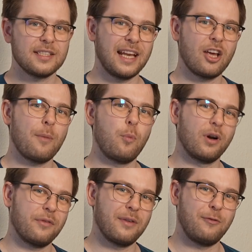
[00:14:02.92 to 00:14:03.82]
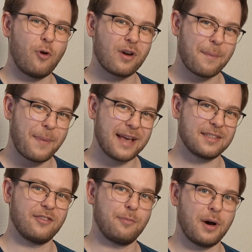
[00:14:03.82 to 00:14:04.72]
Setting up one of the 4
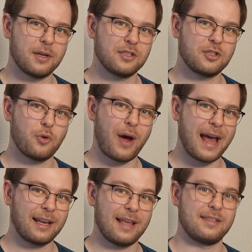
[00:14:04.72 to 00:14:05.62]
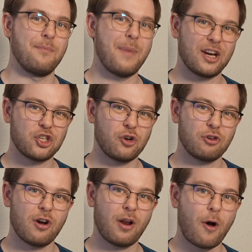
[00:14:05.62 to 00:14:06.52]
capacitive buttons to act as a Matter
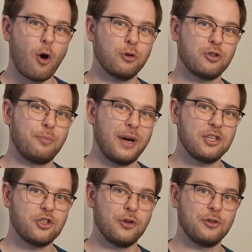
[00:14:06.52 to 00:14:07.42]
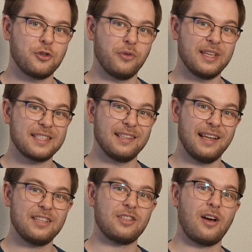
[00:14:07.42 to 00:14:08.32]
shortcut also brings you to this
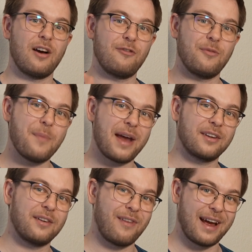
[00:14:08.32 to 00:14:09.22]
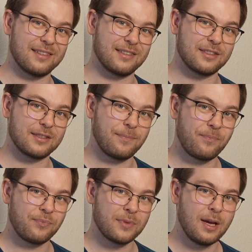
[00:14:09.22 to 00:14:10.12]
list of Matter devices.
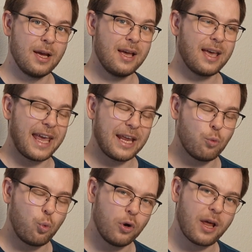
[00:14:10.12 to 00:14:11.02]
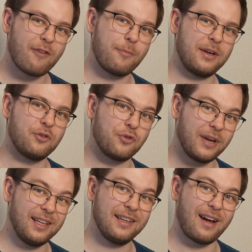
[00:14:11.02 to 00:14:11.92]
It would have been
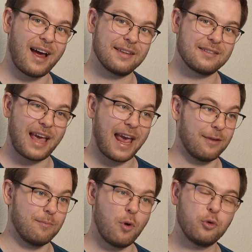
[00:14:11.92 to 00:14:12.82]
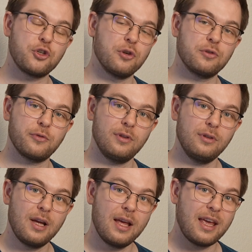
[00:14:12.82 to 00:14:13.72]
really nice and most
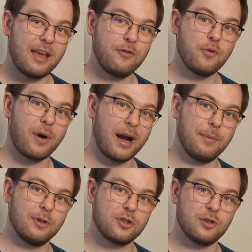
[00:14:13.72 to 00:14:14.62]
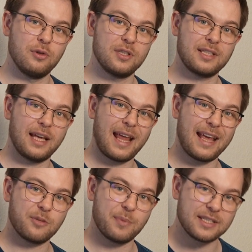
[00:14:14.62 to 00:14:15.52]
useful if you were able to set
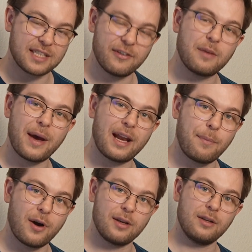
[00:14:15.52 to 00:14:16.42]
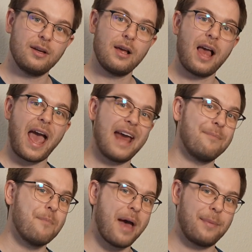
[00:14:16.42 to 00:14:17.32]
a specific Matter button
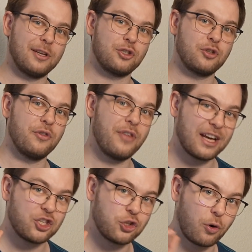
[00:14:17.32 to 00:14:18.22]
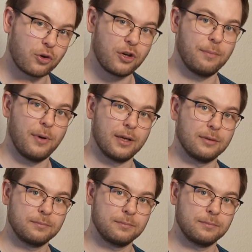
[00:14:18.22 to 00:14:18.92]
and map it to that shortcut button.